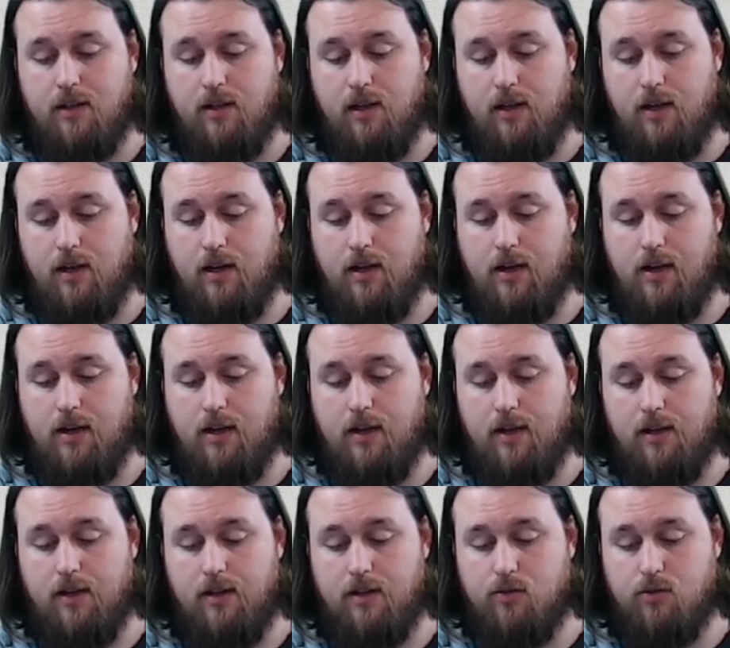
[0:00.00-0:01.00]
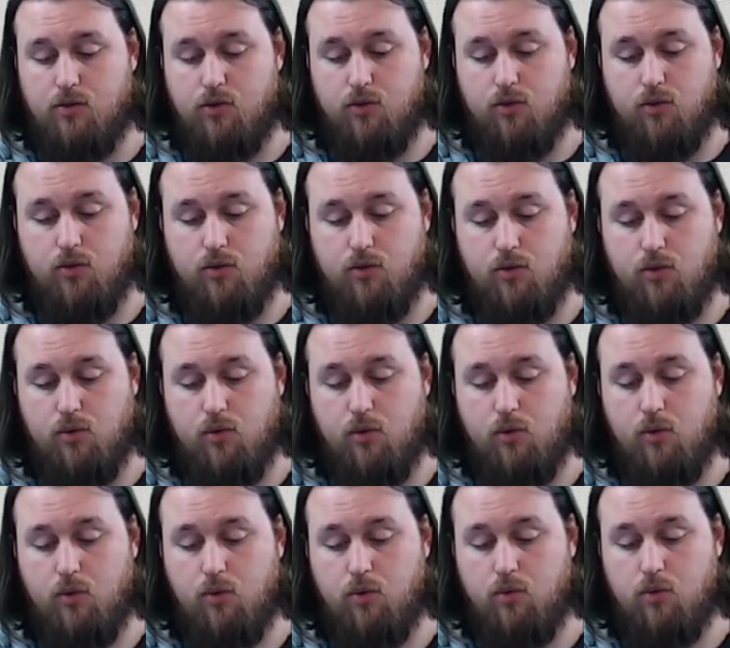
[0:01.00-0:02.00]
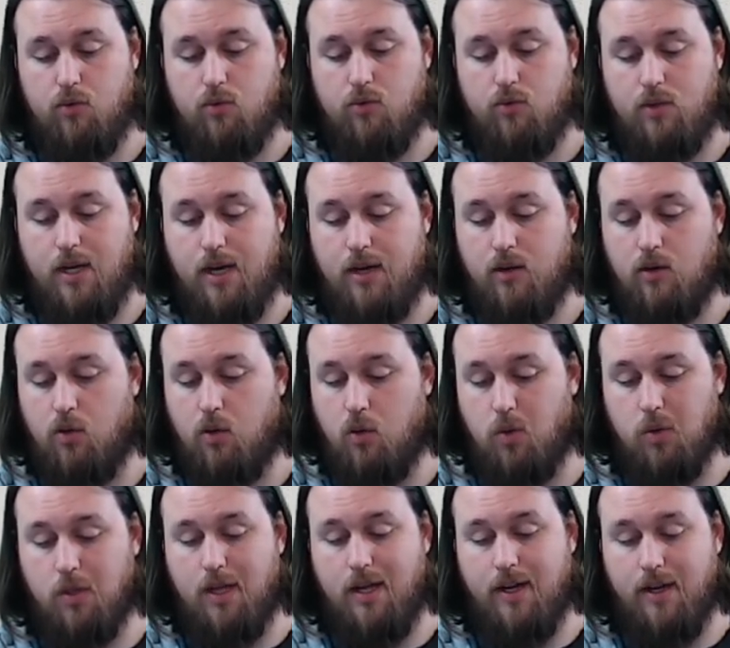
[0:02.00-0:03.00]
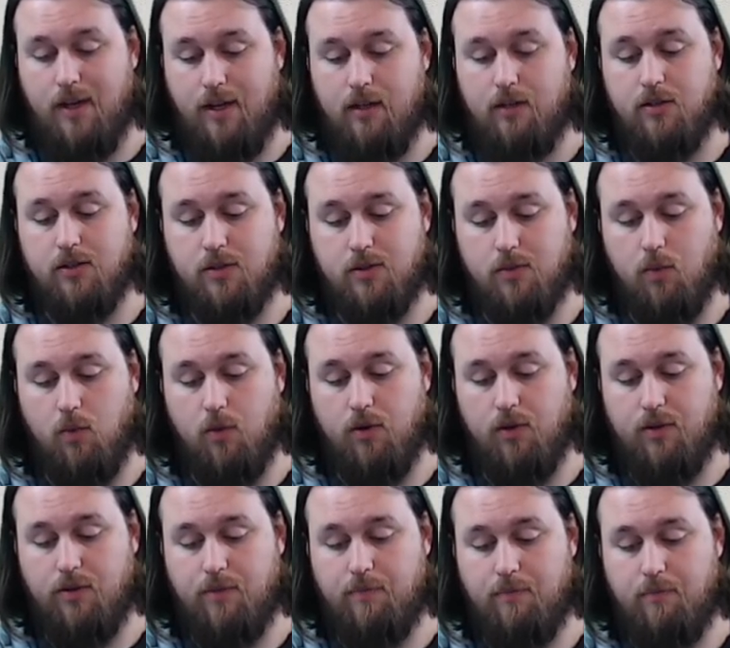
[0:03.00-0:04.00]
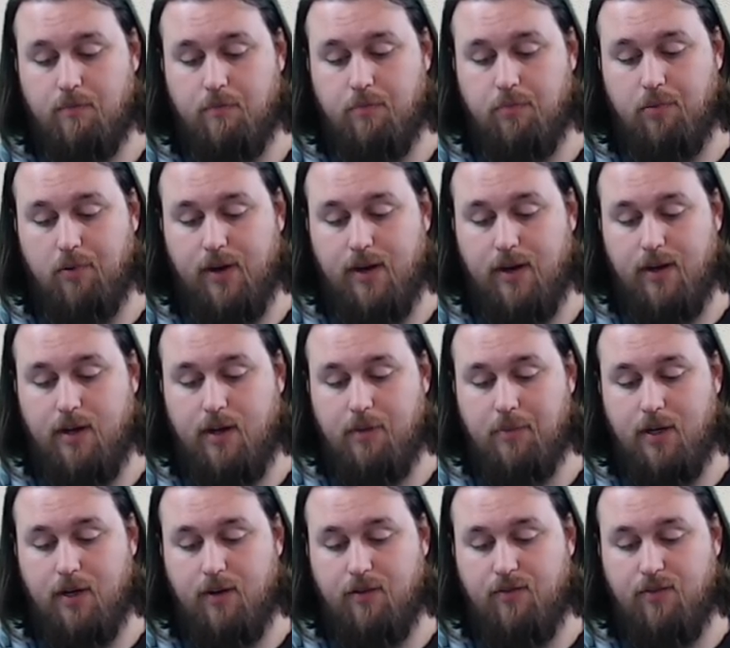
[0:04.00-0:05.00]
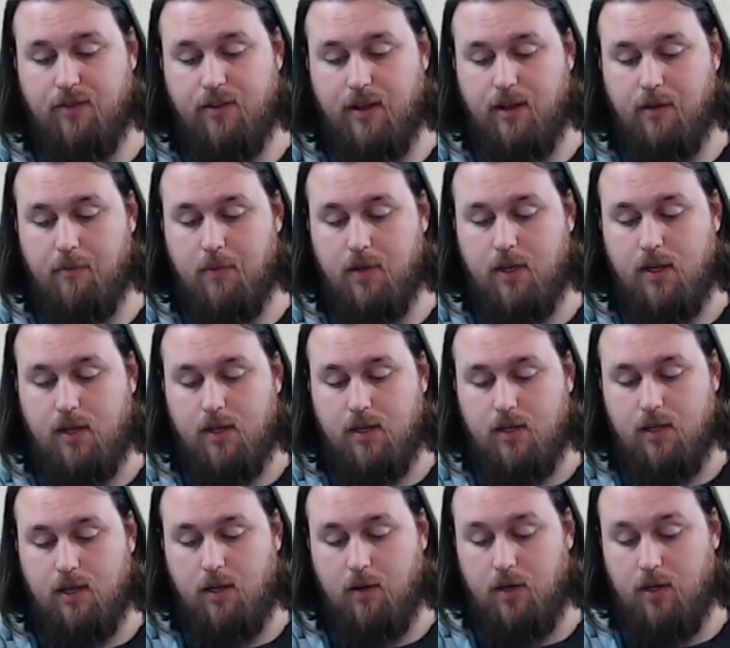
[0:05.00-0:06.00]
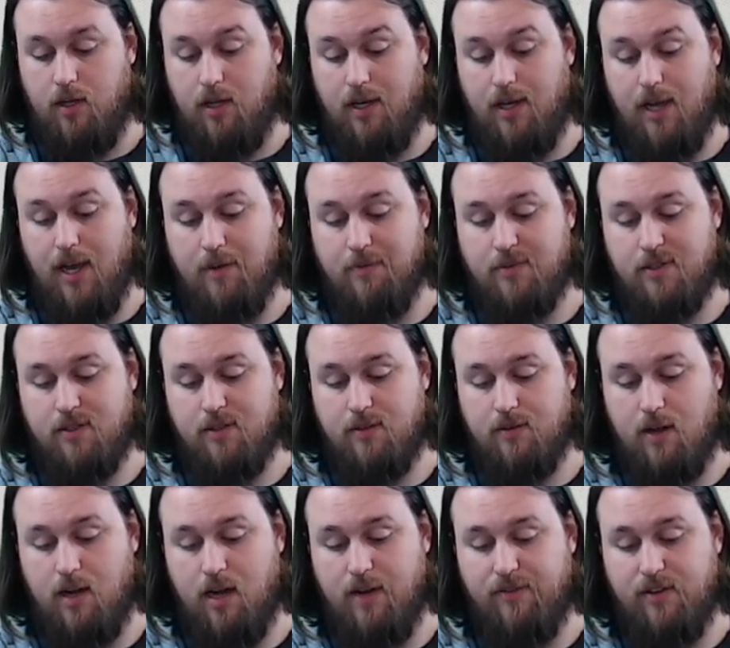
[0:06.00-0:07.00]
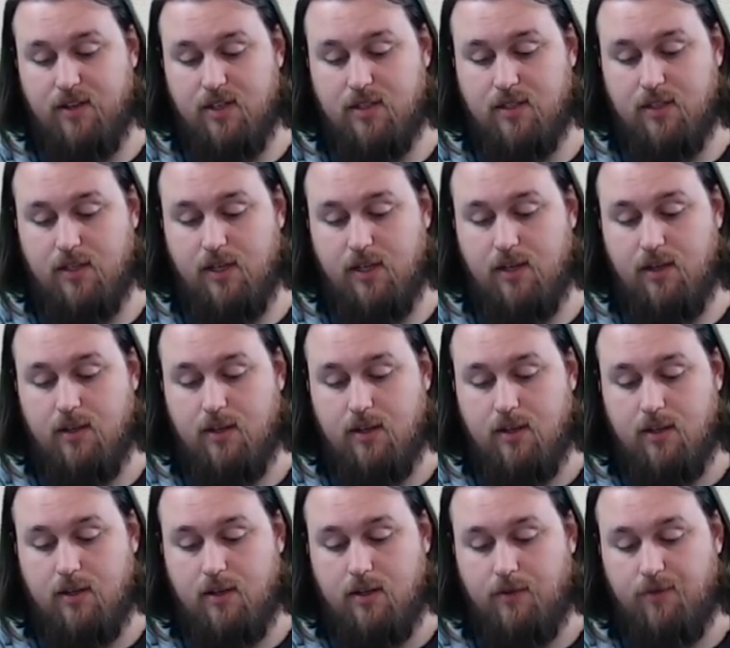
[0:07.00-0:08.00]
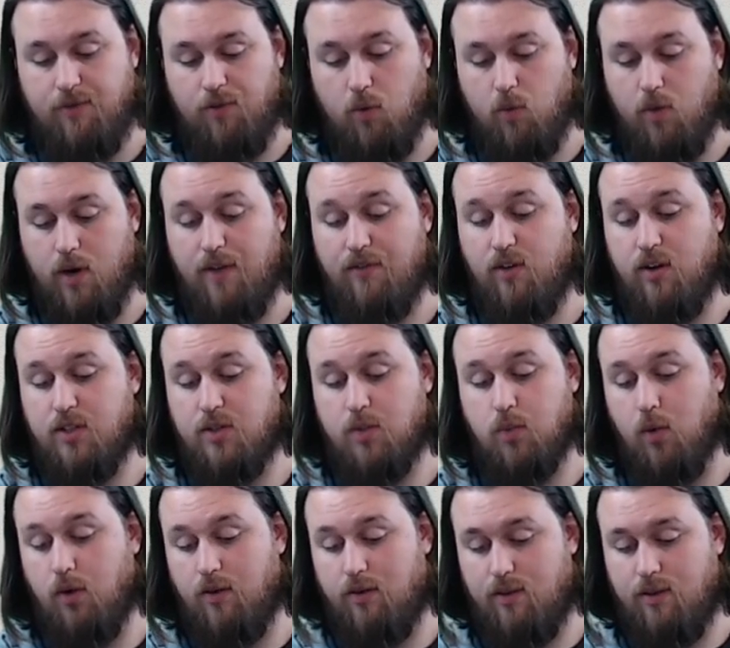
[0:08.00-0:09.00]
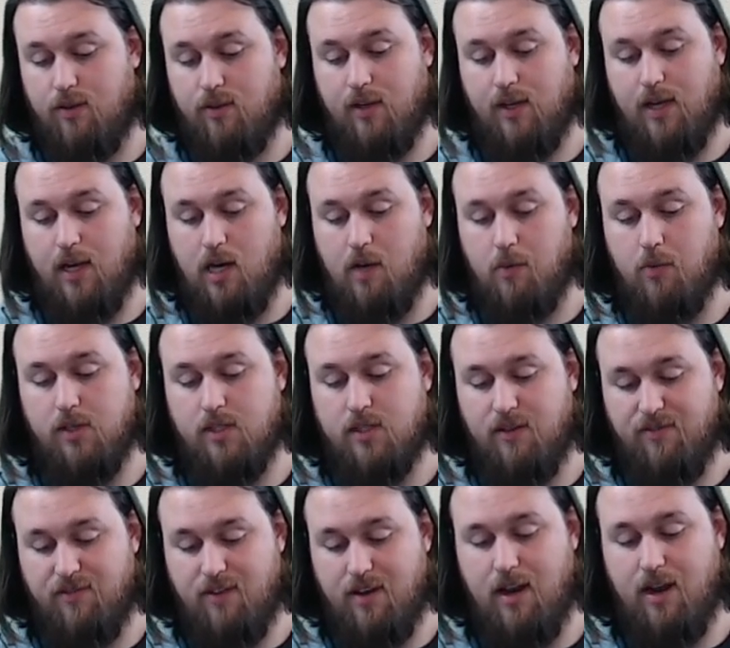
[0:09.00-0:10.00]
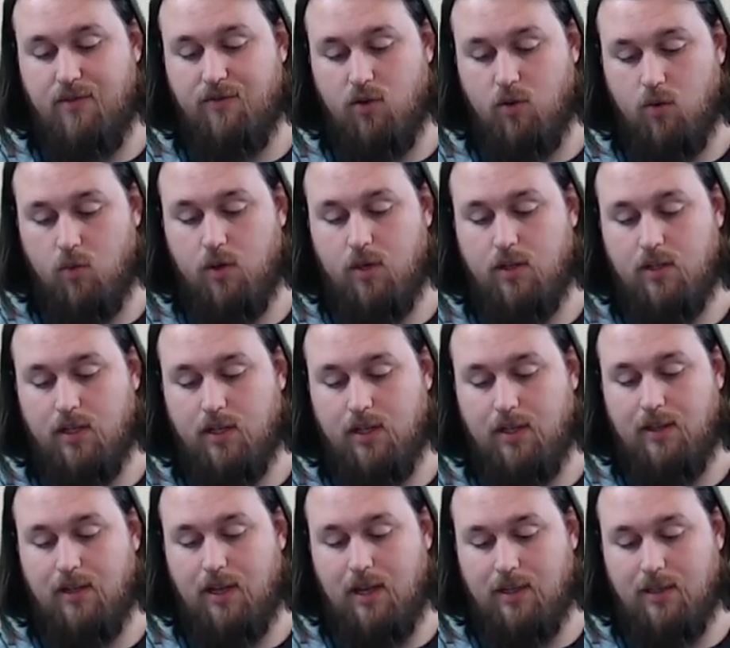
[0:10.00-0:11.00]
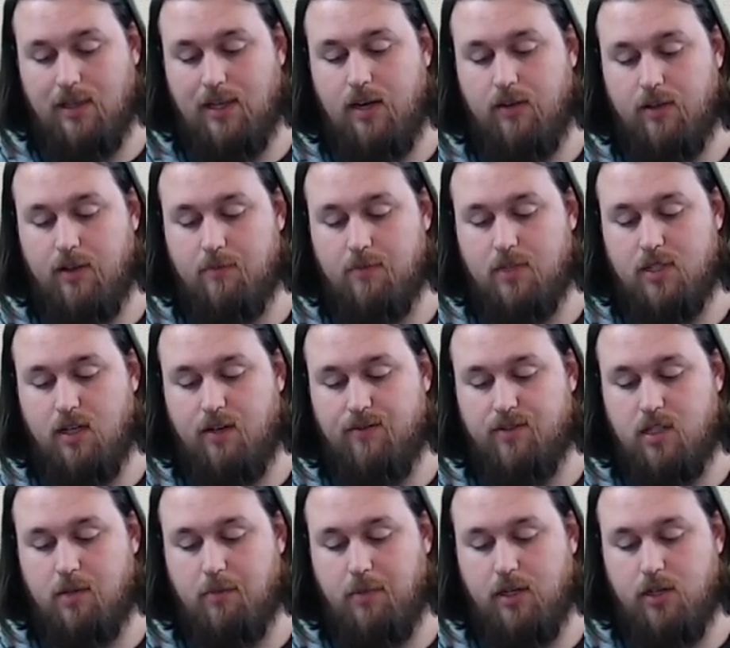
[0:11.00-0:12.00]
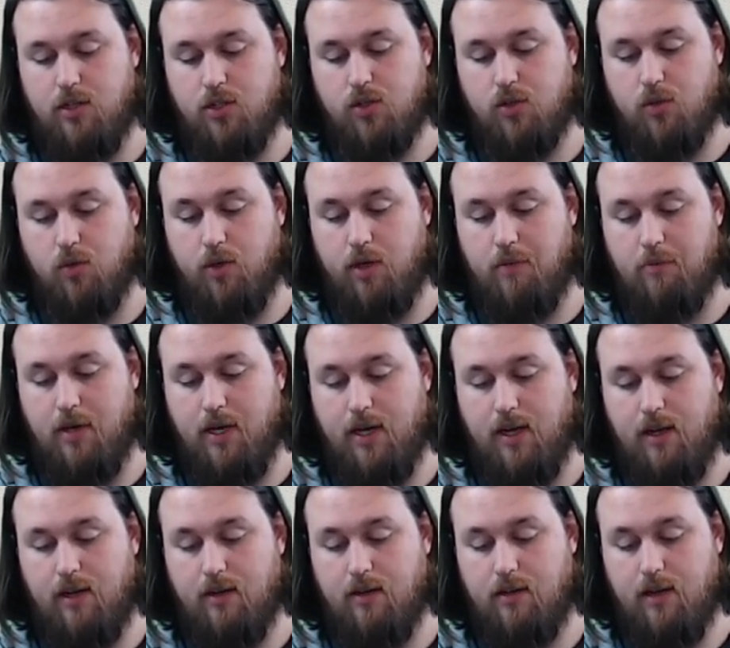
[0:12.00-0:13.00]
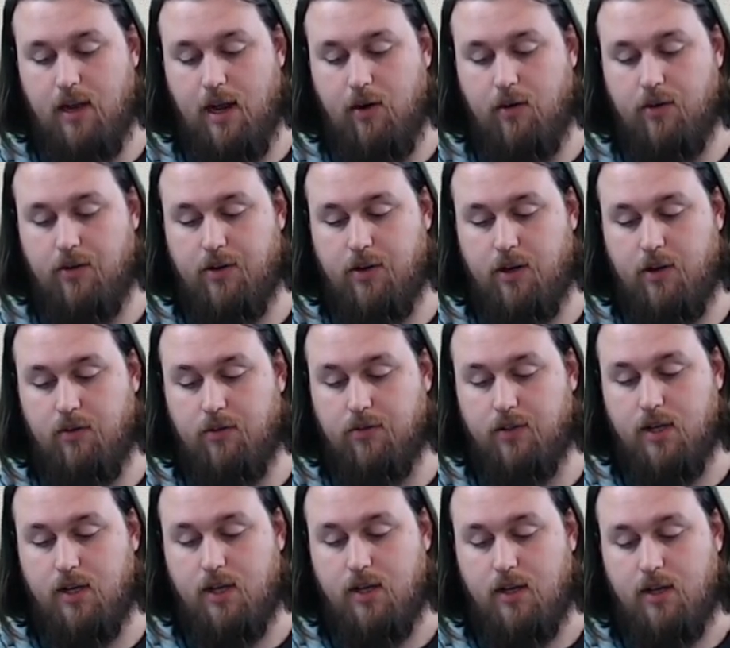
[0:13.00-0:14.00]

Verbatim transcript: Not a whole lot else worth bringing up here for them. You kept, obviously, for whatever it's worth, the Cowboys have never really allowed themselves to be destroyed by Aaron Donald.